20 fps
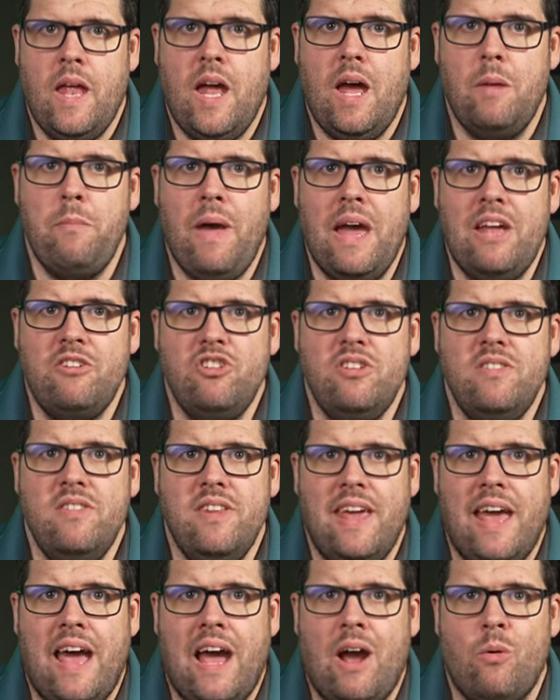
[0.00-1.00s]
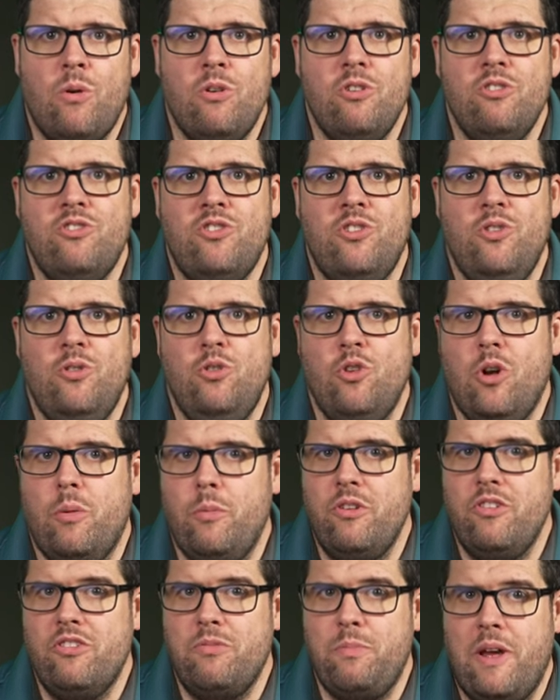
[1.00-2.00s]
Imagine the hours you'd
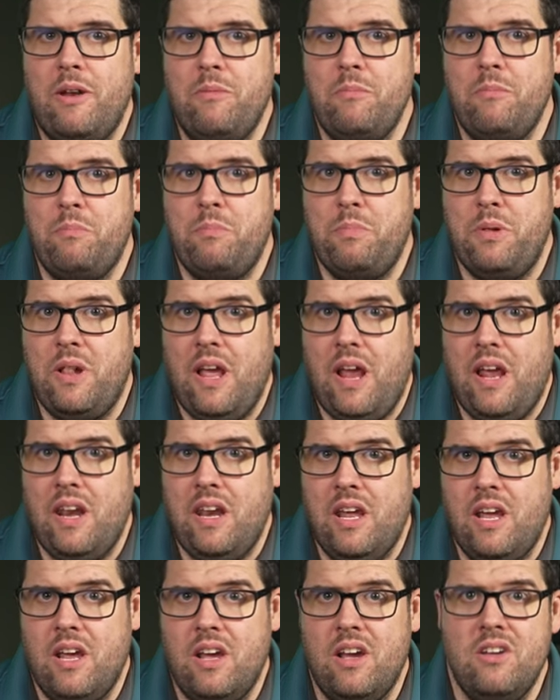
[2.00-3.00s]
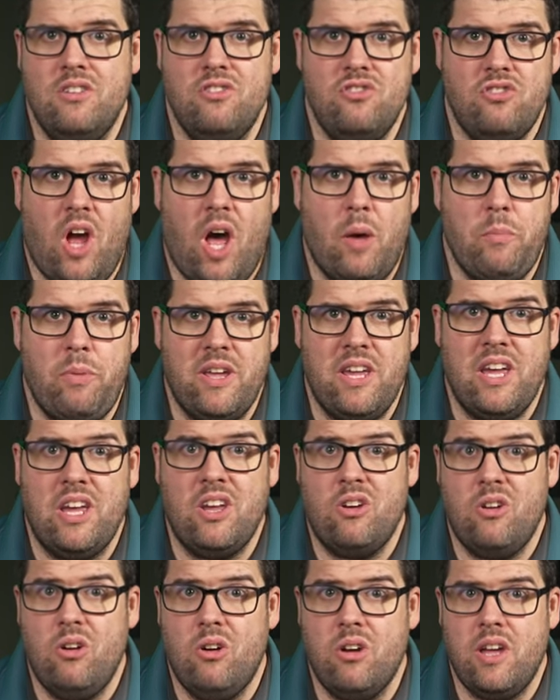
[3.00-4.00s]
normally spend planning, shopping,
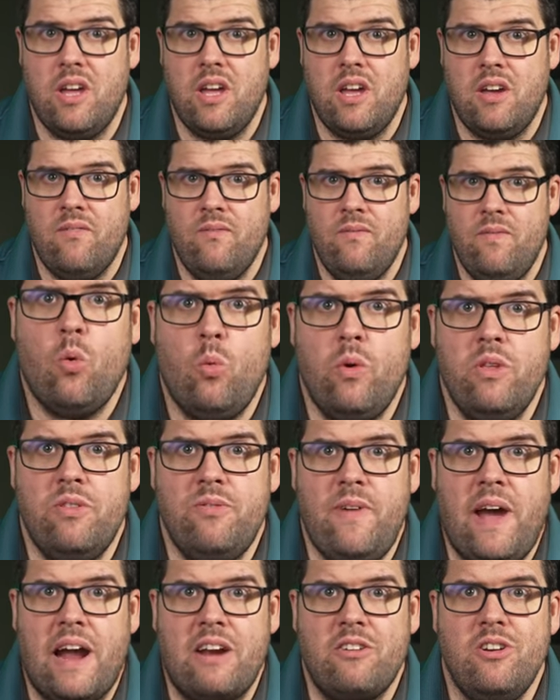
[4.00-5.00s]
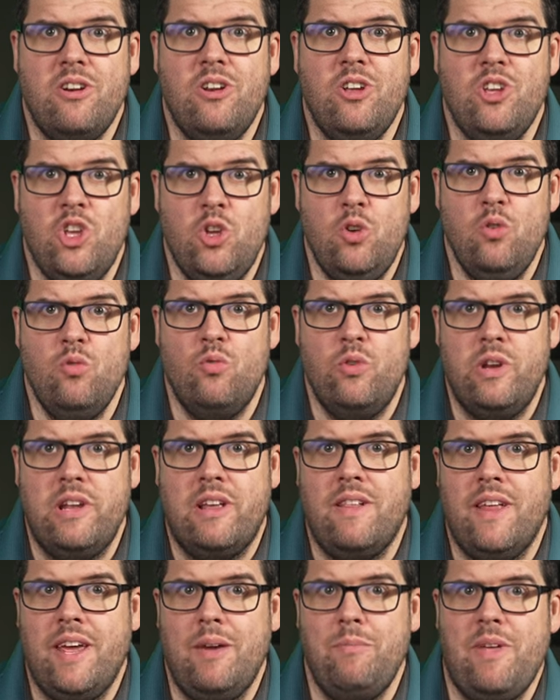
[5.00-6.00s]
and cooking with Factor, you
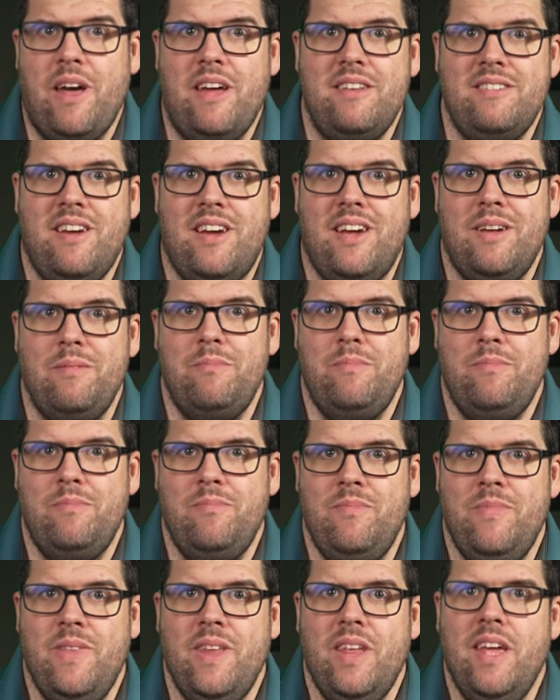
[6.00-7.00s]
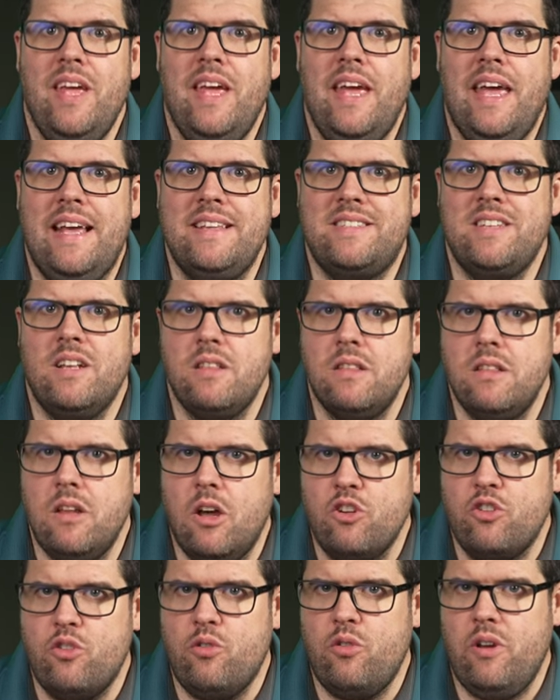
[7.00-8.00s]
reclaim that time. It's a
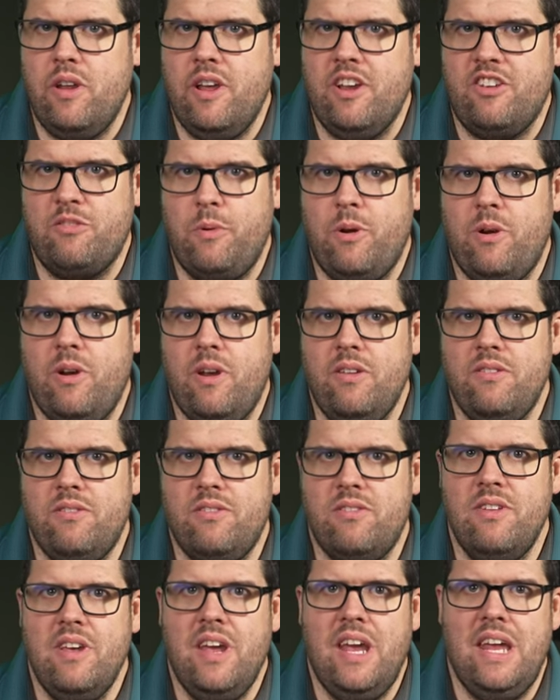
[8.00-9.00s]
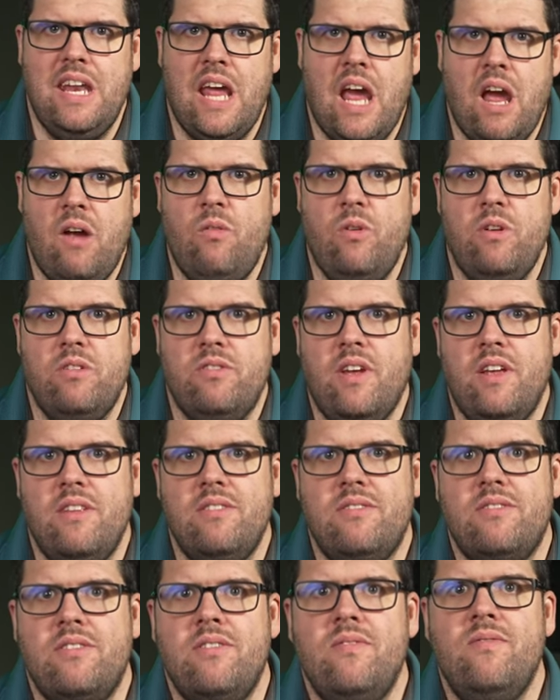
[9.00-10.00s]
luxury experience in every
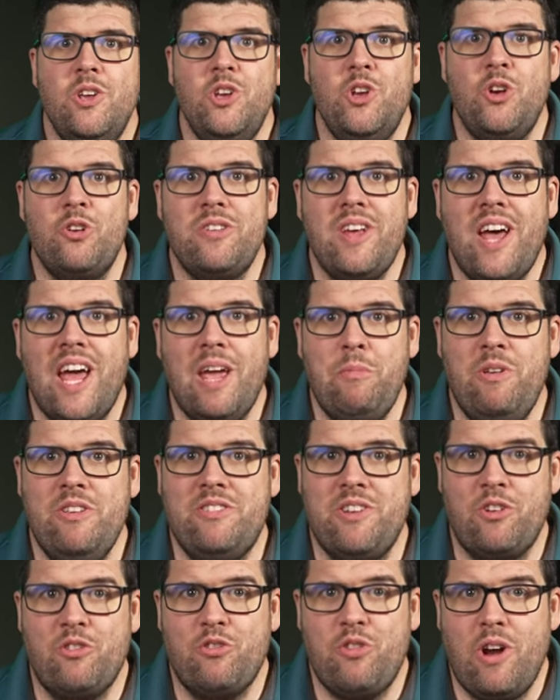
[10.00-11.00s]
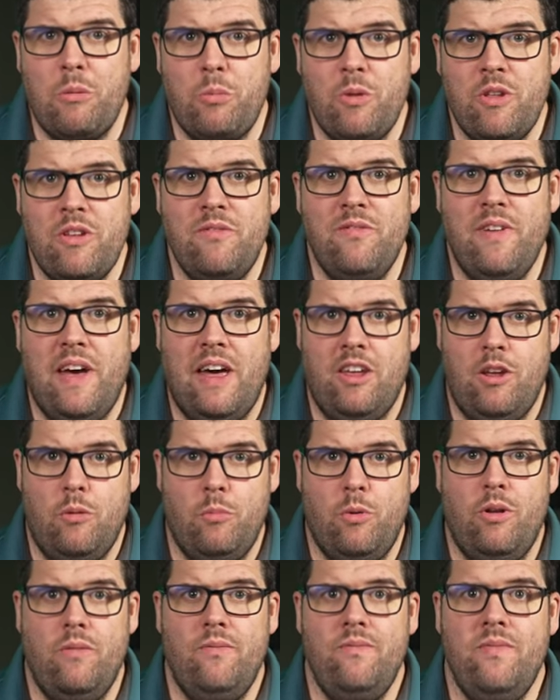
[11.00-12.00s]
sense. Your time is incredibly
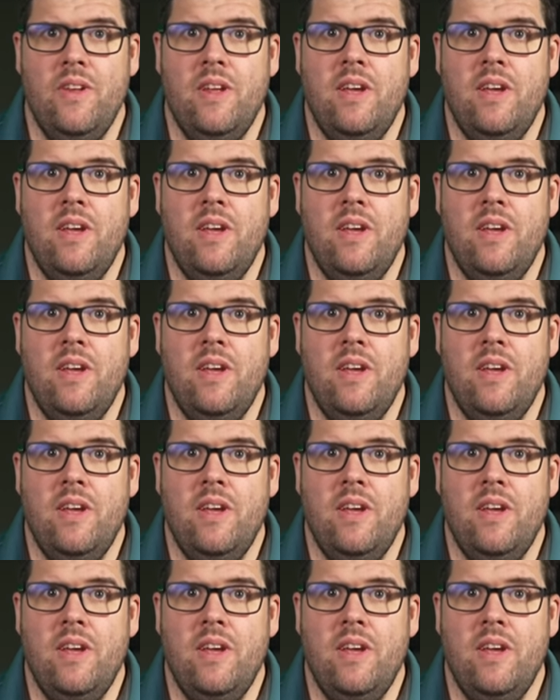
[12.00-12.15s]
valuable.